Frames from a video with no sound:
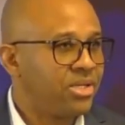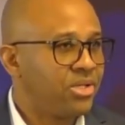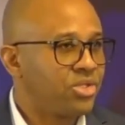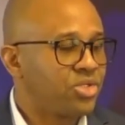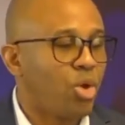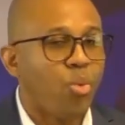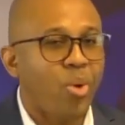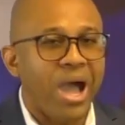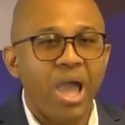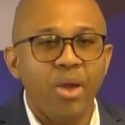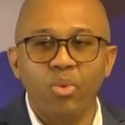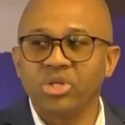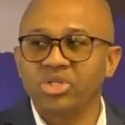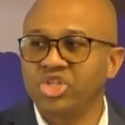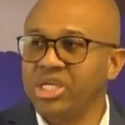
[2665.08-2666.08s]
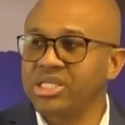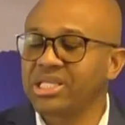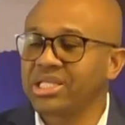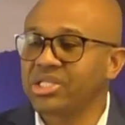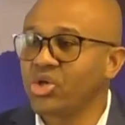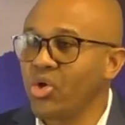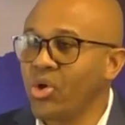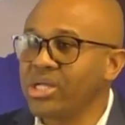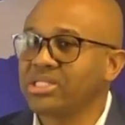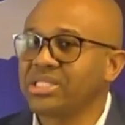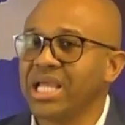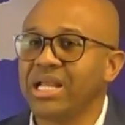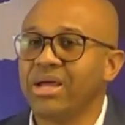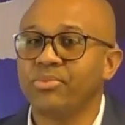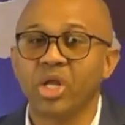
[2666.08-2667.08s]
So why would Jesus go and
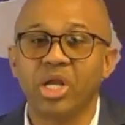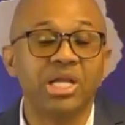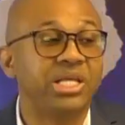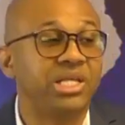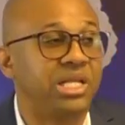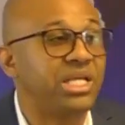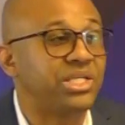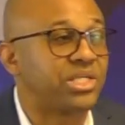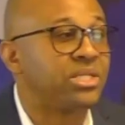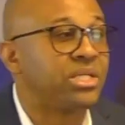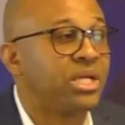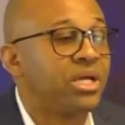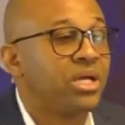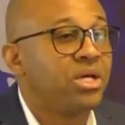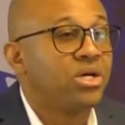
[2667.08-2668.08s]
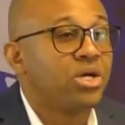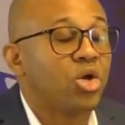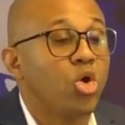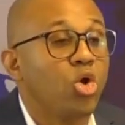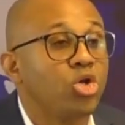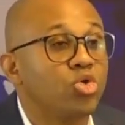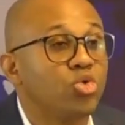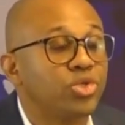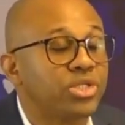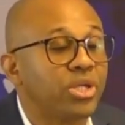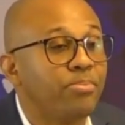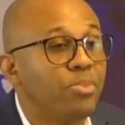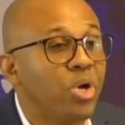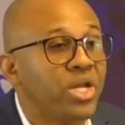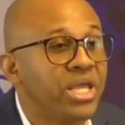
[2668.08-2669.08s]
tell them, listen, go lose
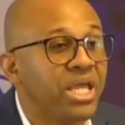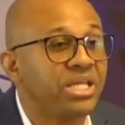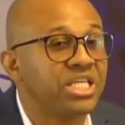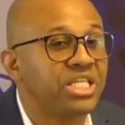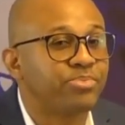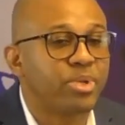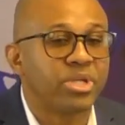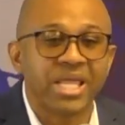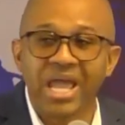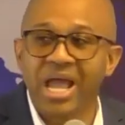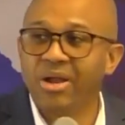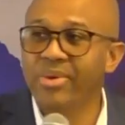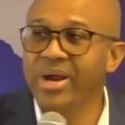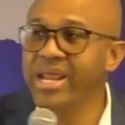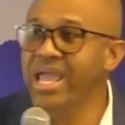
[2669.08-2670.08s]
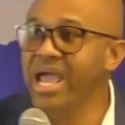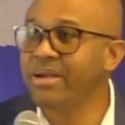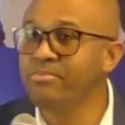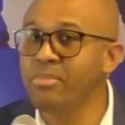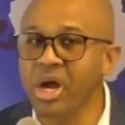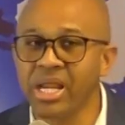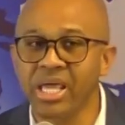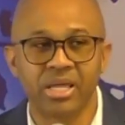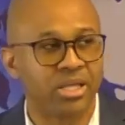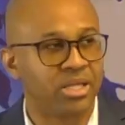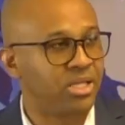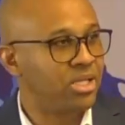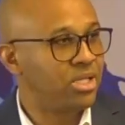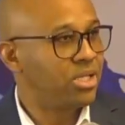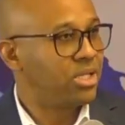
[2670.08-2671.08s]
some money and these they already had money.
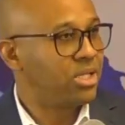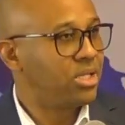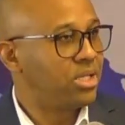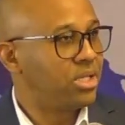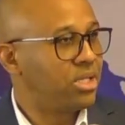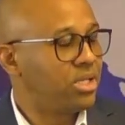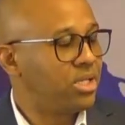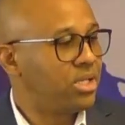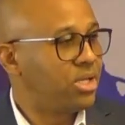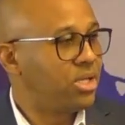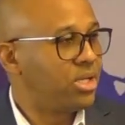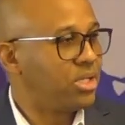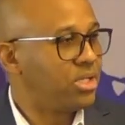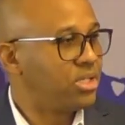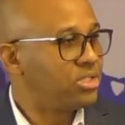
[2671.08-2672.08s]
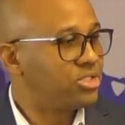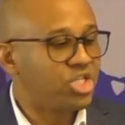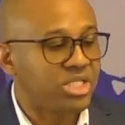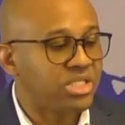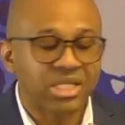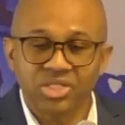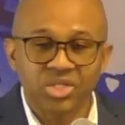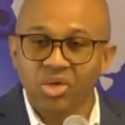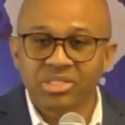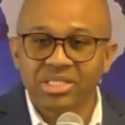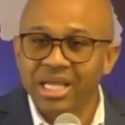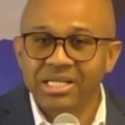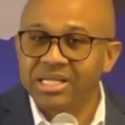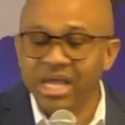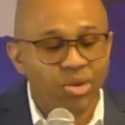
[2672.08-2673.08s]
Jesus don't
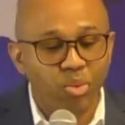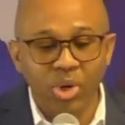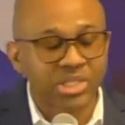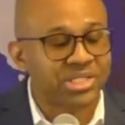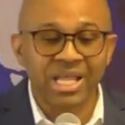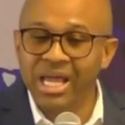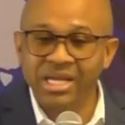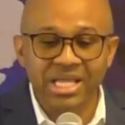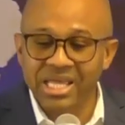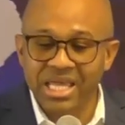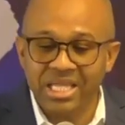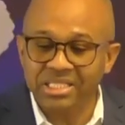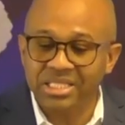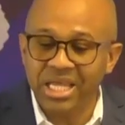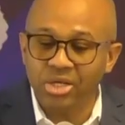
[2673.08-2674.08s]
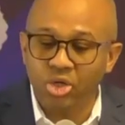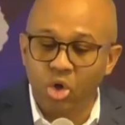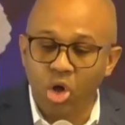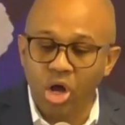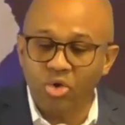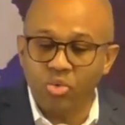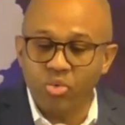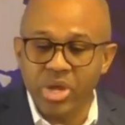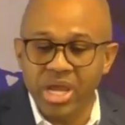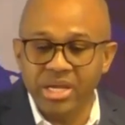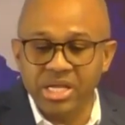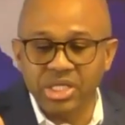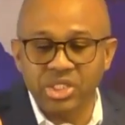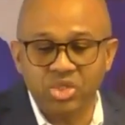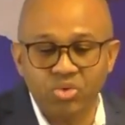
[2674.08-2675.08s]
tell that was not the intent. Go and
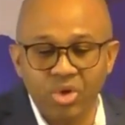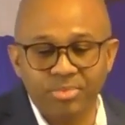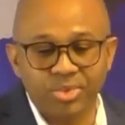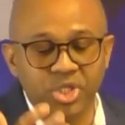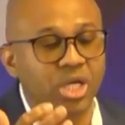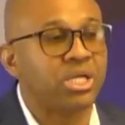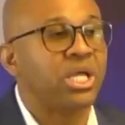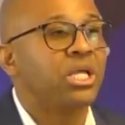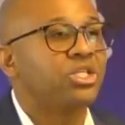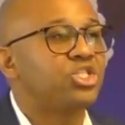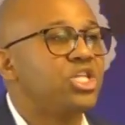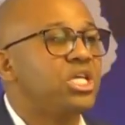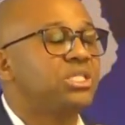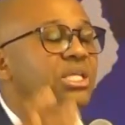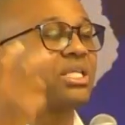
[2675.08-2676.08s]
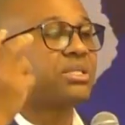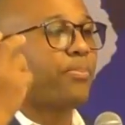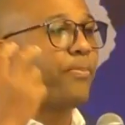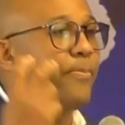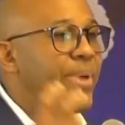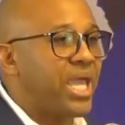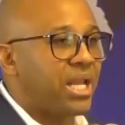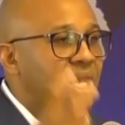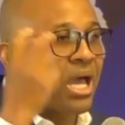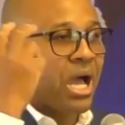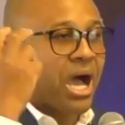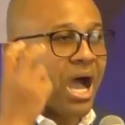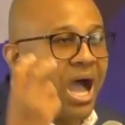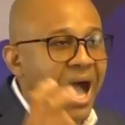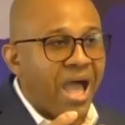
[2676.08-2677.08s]
read the scripture. Jesus built
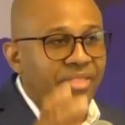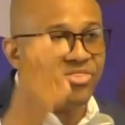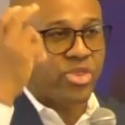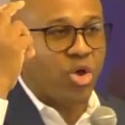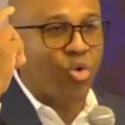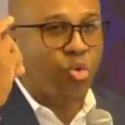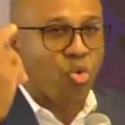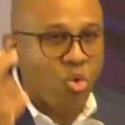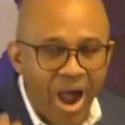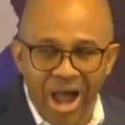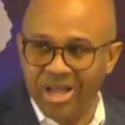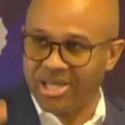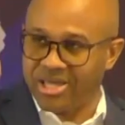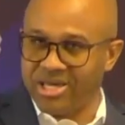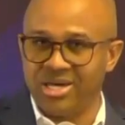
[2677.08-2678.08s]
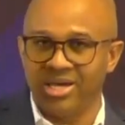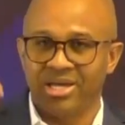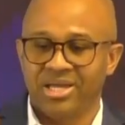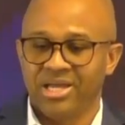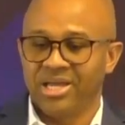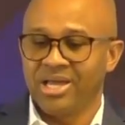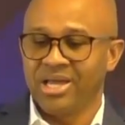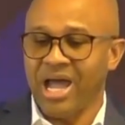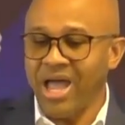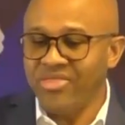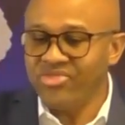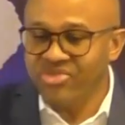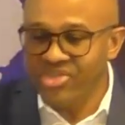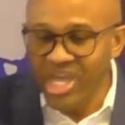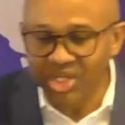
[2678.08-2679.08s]
on the rock.
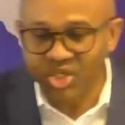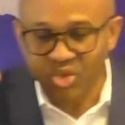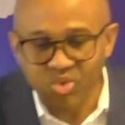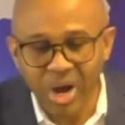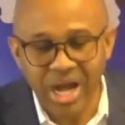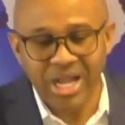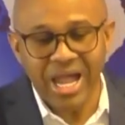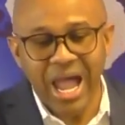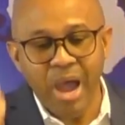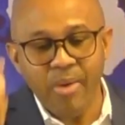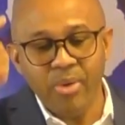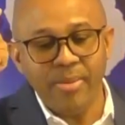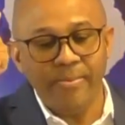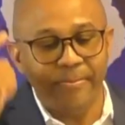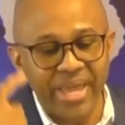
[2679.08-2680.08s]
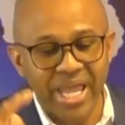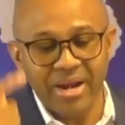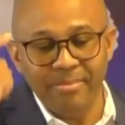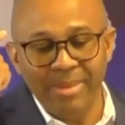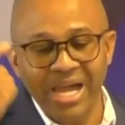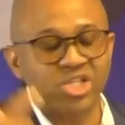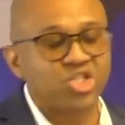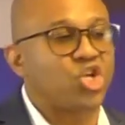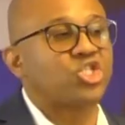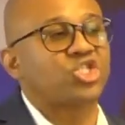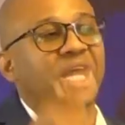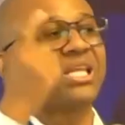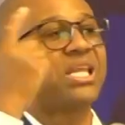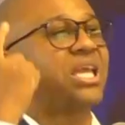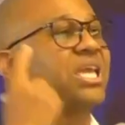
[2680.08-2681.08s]
On this rock I will build my church
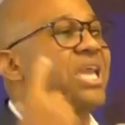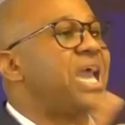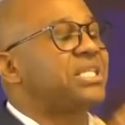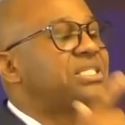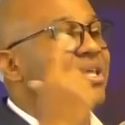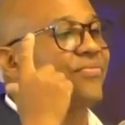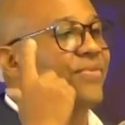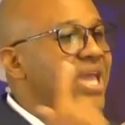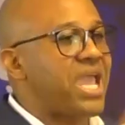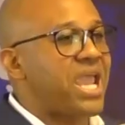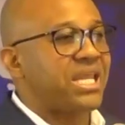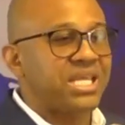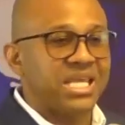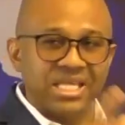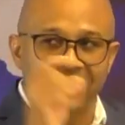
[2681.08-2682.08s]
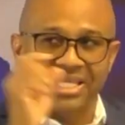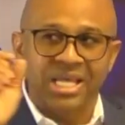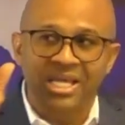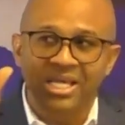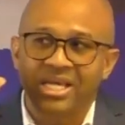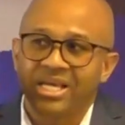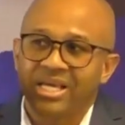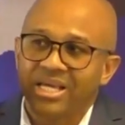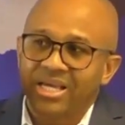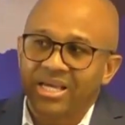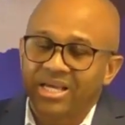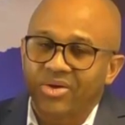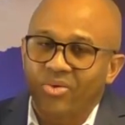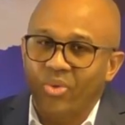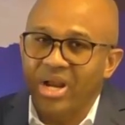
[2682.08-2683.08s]
and the gates of Hades
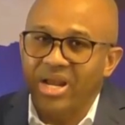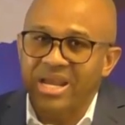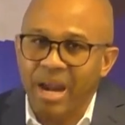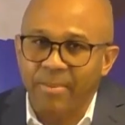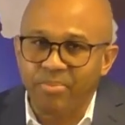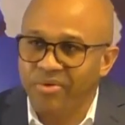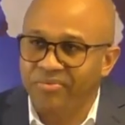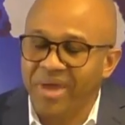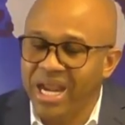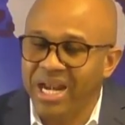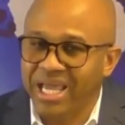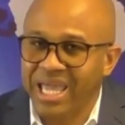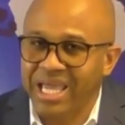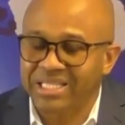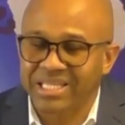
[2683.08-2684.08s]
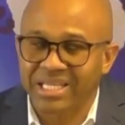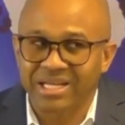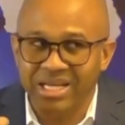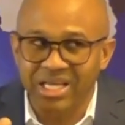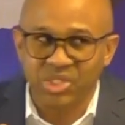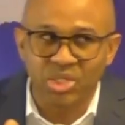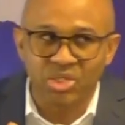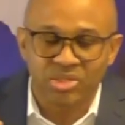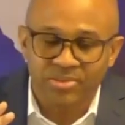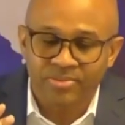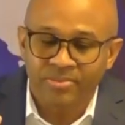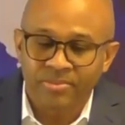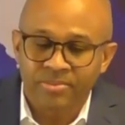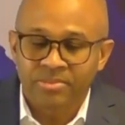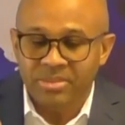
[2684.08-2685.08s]
will not prevail against it. Listen,
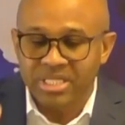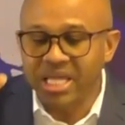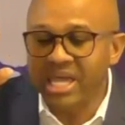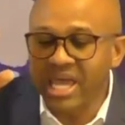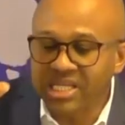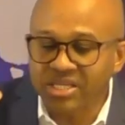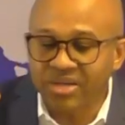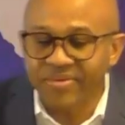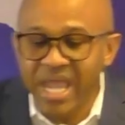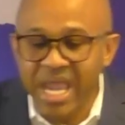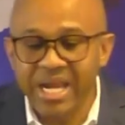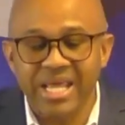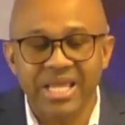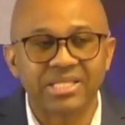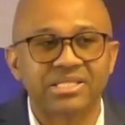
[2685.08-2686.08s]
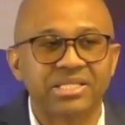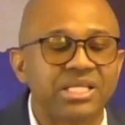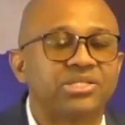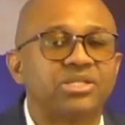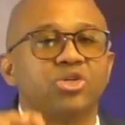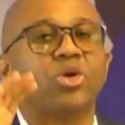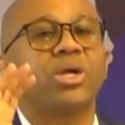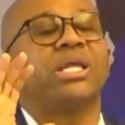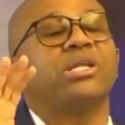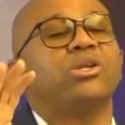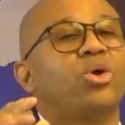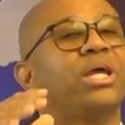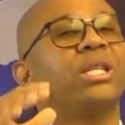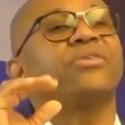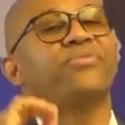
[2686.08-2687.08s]
the gates of Hades, listen, look at,
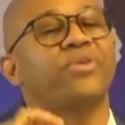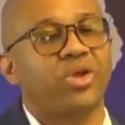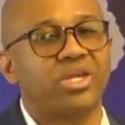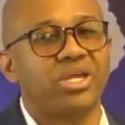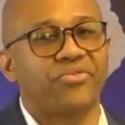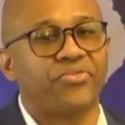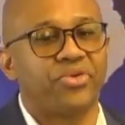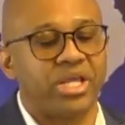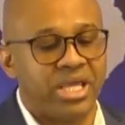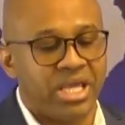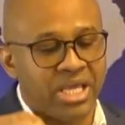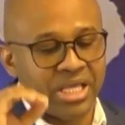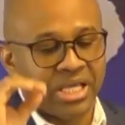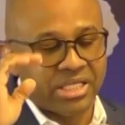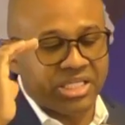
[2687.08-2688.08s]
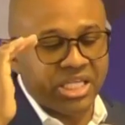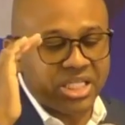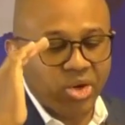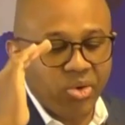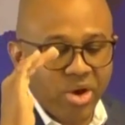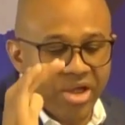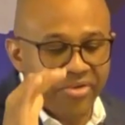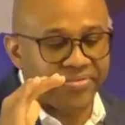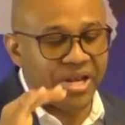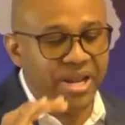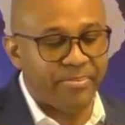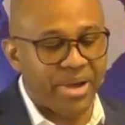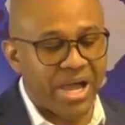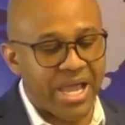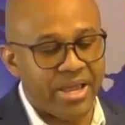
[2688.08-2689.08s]
look at it very carefully. Caesarea
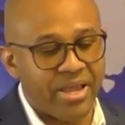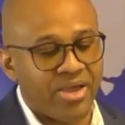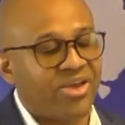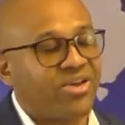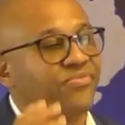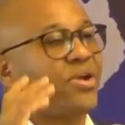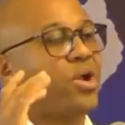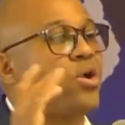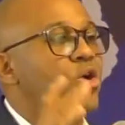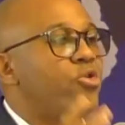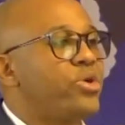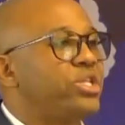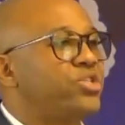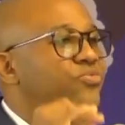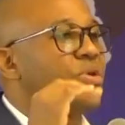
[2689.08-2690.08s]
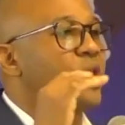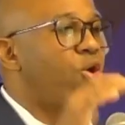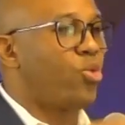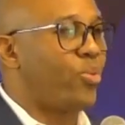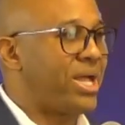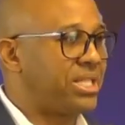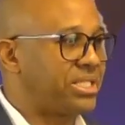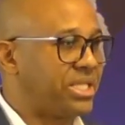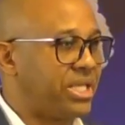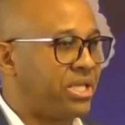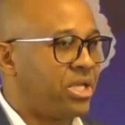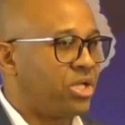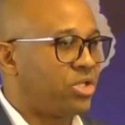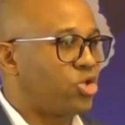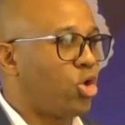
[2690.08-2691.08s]
Philippi, very rich, very wealthy.
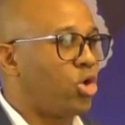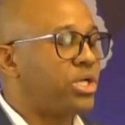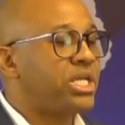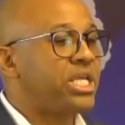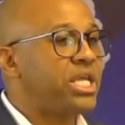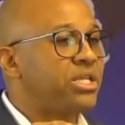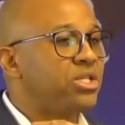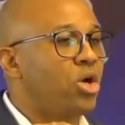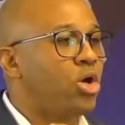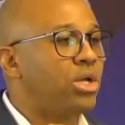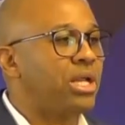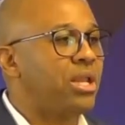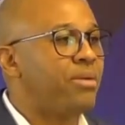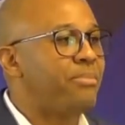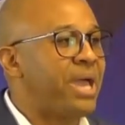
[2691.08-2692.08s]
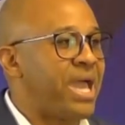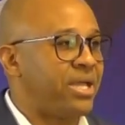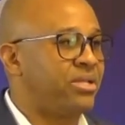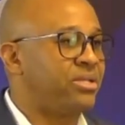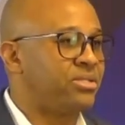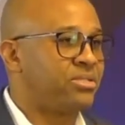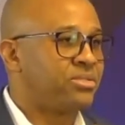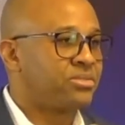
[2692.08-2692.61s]
Don't need no little man